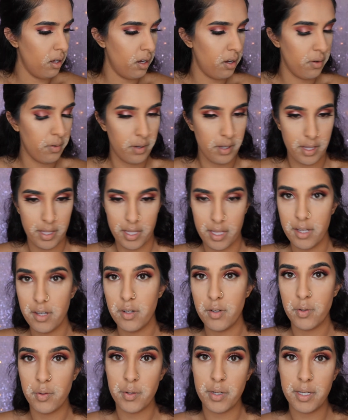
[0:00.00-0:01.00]
Okay,
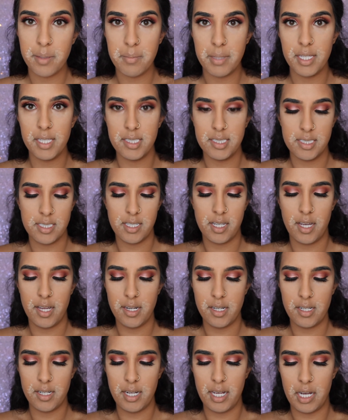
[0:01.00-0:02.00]
cream is
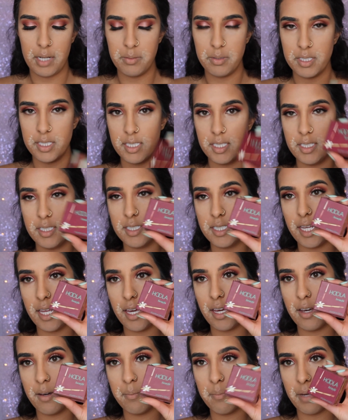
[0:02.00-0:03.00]
done. Now I'm just gonna
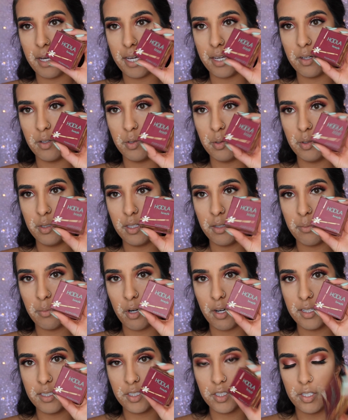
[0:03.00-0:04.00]
take my Hoola
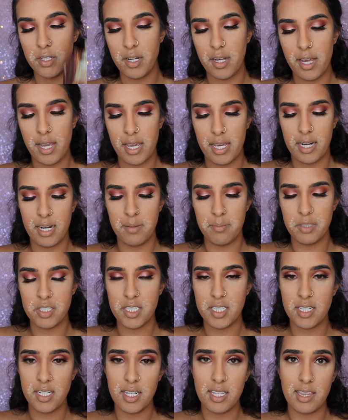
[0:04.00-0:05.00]
bronzer and I'm
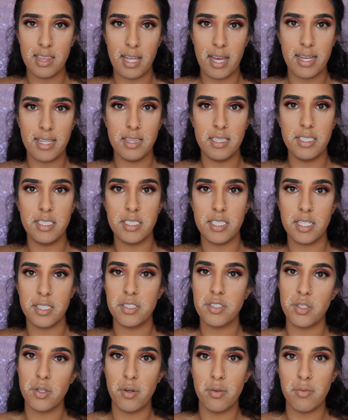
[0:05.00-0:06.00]
just gonna lightly
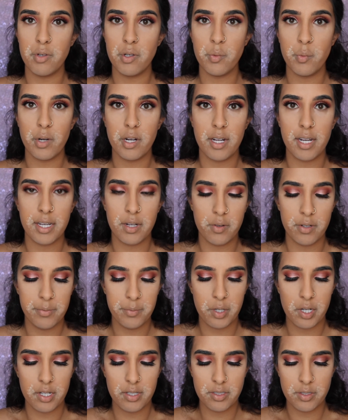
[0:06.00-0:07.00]
dust over where I
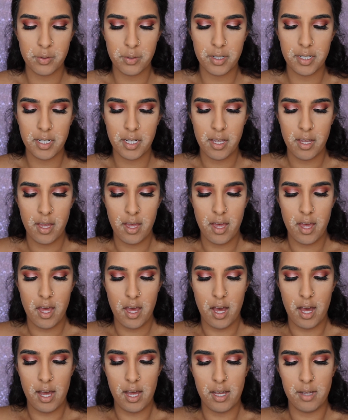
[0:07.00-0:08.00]
cream contoured,
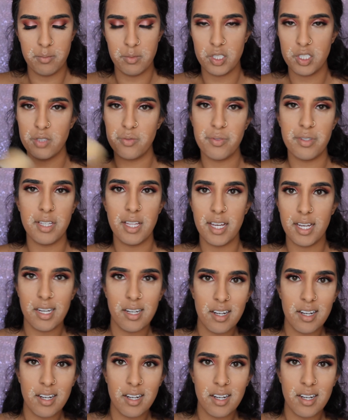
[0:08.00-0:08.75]
just for like